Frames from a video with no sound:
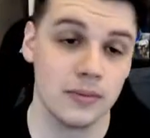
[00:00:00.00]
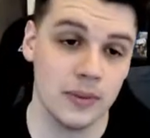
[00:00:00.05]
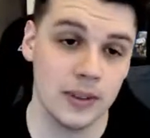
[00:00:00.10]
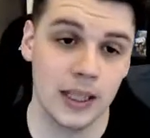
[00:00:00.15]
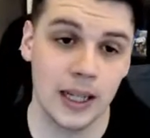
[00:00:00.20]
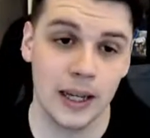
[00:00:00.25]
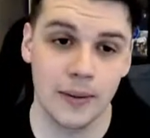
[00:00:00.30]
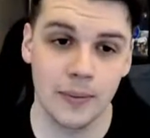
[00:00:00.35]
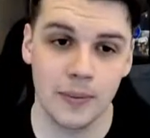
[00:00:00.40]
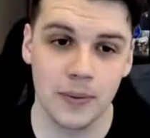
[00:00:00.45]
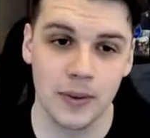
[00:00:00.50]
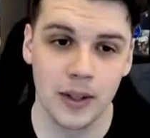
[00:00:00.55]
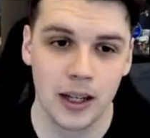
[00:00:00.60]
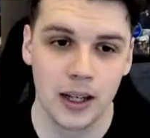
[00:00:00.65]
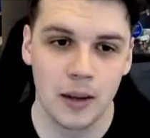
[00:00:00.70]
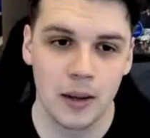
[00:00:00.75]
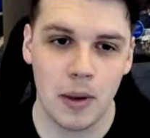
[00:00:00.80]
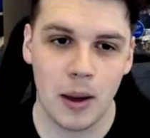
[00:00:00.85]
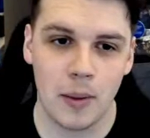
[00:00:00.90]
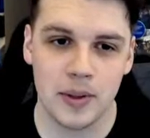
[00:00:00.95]
Yeah.
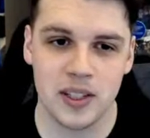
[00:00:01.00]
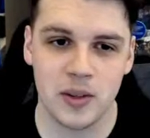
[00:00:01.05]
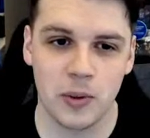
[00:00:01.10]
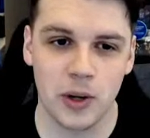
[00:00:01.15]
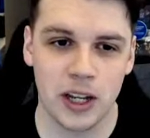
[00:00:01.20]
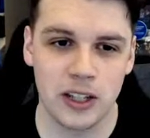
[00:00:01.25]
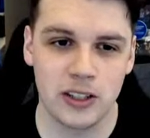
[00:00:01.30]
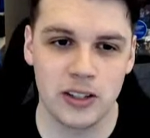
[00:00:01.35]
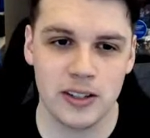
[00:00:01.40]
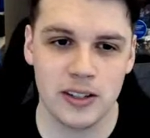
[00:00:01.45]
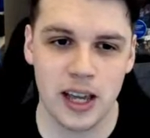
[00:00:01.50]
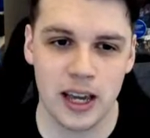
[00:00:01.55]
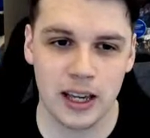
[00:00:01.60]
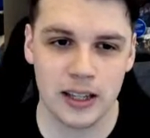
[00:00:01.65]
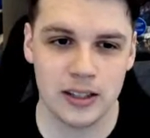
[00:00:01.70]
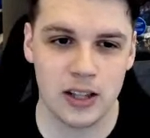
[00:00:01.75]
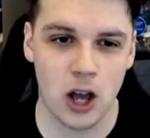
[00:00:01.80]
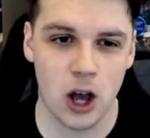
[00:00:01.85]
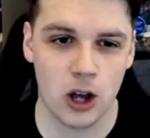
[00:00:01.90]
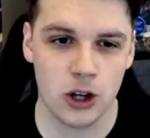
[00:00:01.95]
Maybe someone needs to take
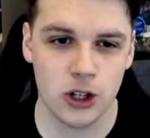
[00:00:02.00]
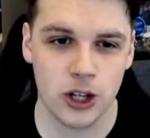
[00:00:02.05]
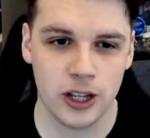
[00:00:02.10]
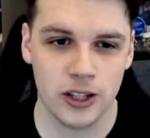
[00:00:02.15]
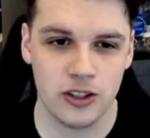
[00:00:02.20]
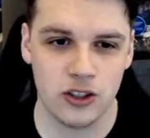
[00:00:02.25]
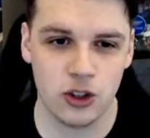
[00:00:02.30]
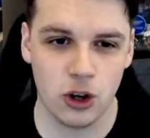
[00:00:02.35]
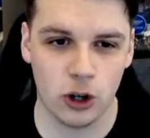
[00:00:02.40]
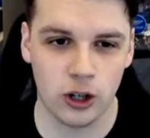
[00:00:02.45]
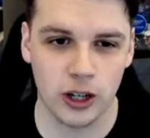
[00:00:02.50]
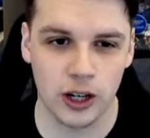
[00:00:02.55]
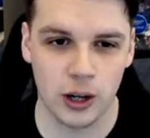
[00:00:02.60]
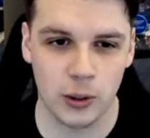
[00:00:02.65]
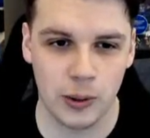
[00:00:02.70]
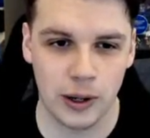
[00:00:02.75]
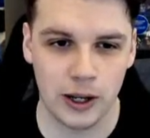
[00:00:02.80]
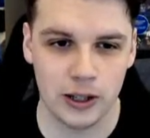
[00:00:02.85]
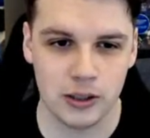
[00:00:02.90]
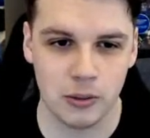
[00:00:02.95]
his Hershey's chocolate
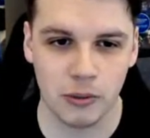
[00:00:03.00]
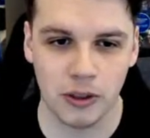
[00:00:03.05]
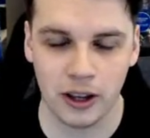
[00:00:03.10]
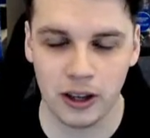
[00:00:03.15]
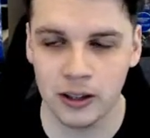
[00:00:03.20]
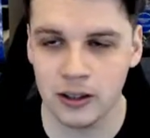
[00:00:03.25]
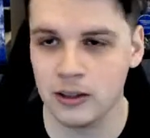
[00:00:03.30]
away or something.